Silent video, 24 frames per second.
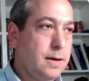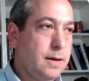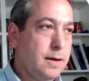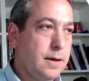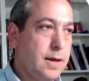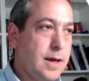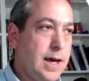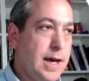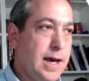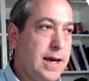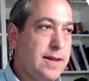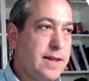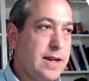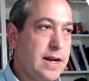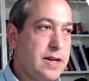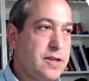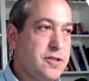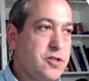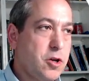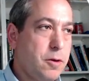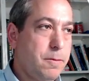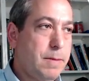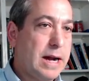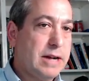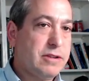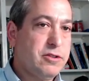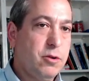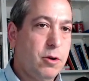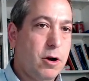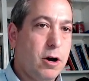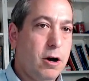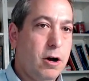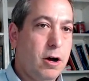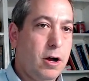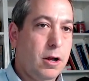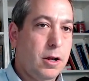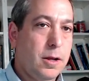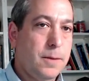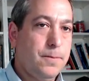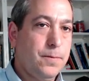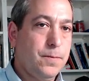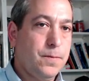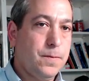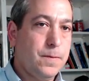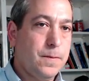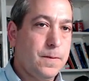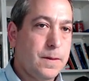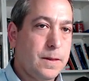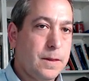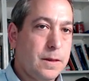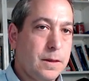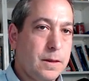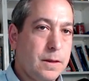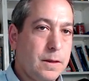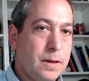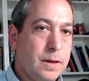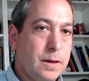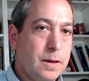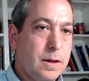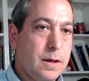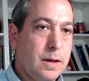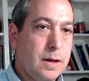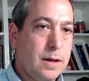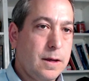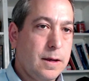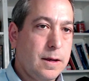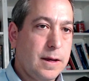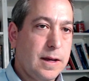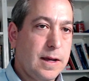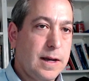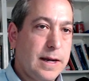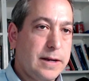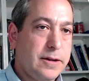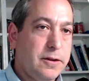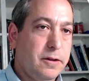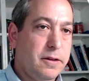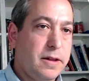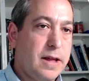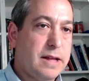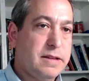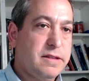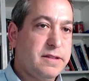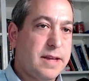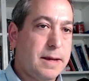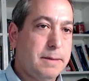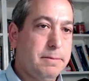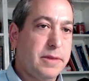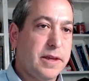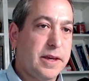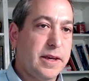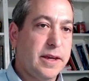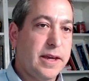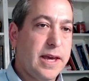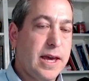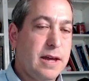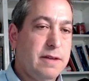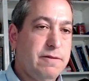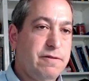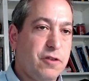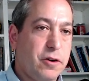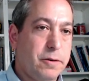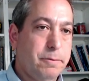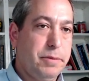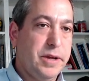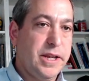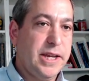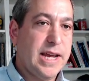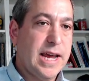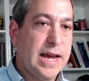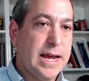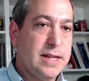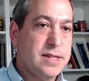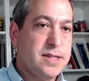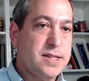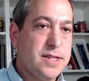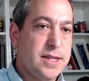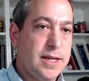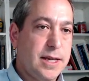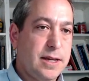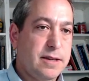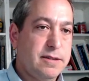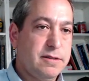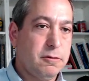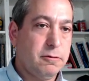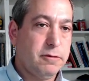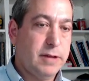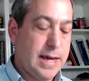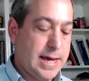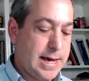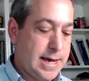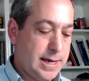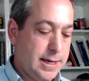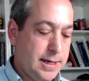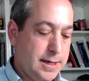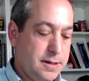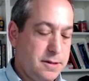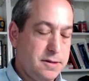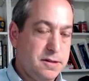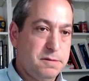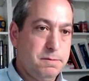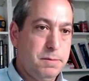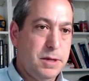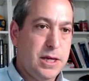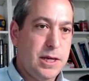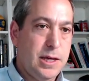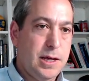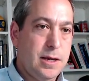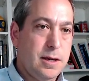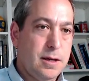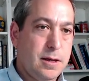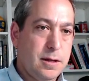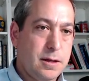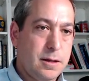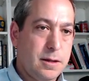Okay, and then I just go back to all. And I do that same thing again for B and C. So tag is B,